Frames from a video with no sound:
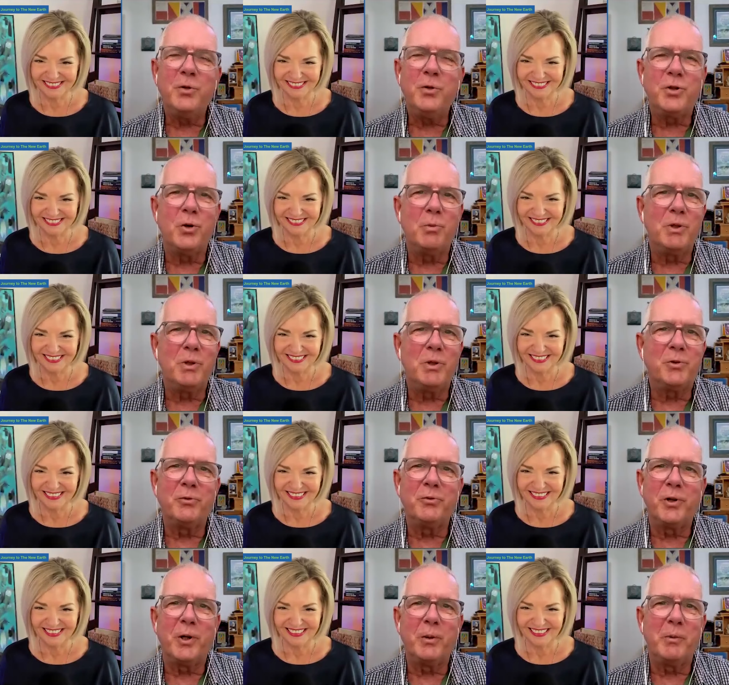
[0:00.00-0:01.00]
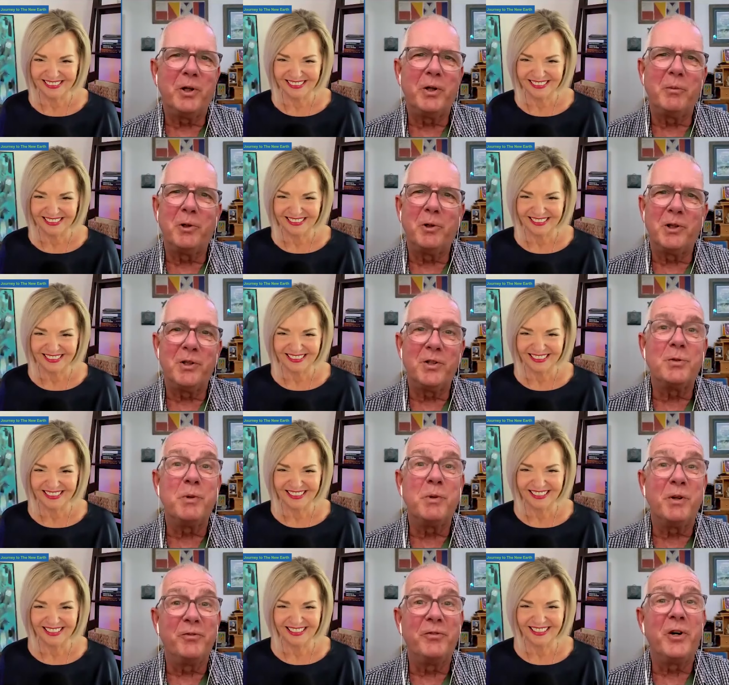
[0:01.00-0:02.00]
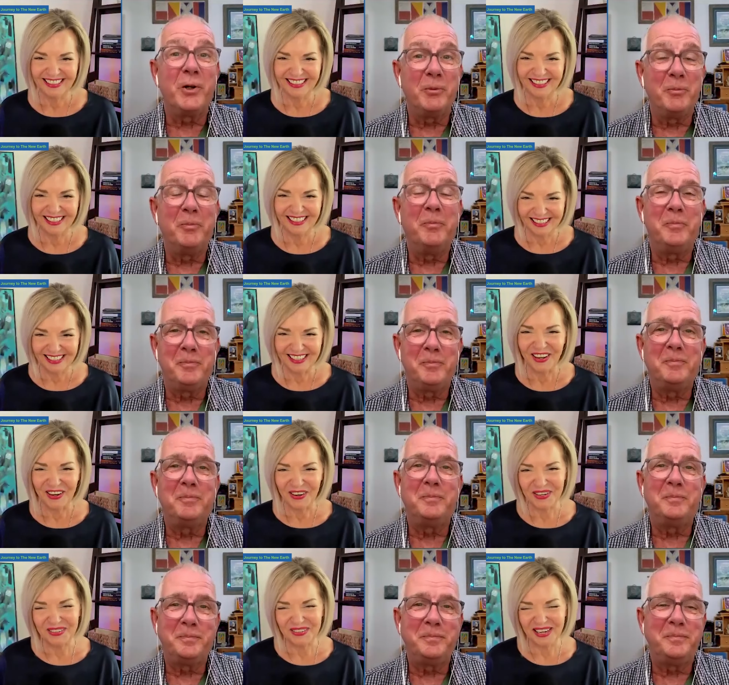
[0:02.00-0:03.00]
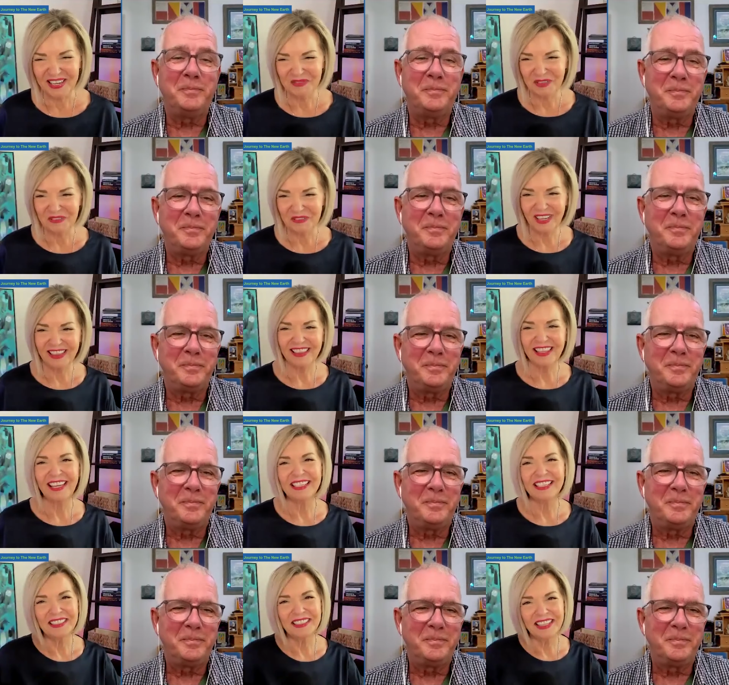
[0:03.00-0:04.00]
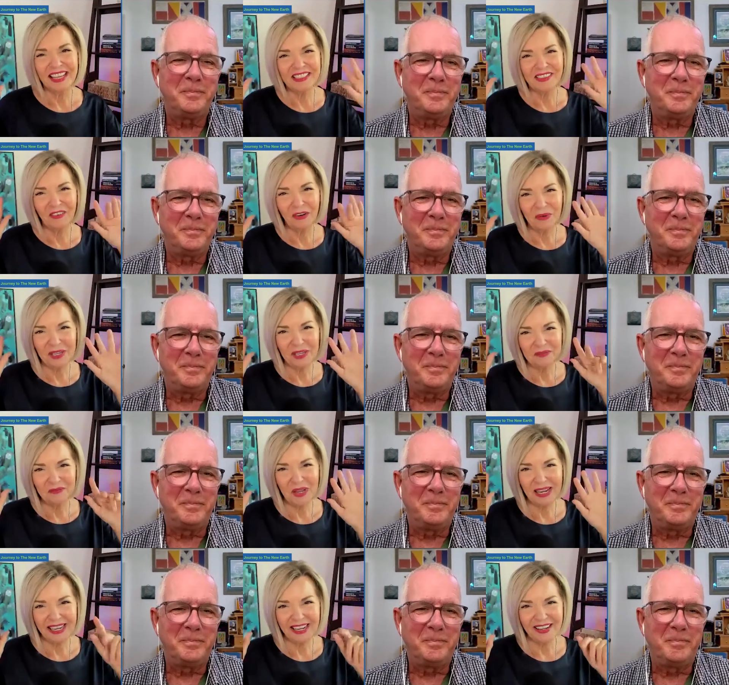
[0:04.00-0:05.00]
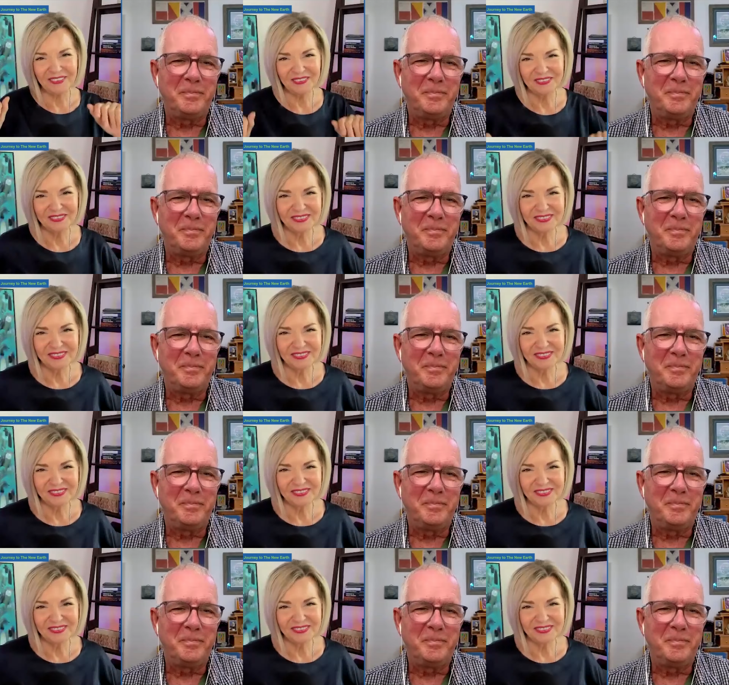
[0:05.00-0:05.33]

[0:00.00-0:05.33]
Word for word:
Speaker 1: you so much for inviting me, Kimberly. This has been fun.
Speaker 2: Oh, it has been fun. Thanks. Thanks, everyone. Bye now.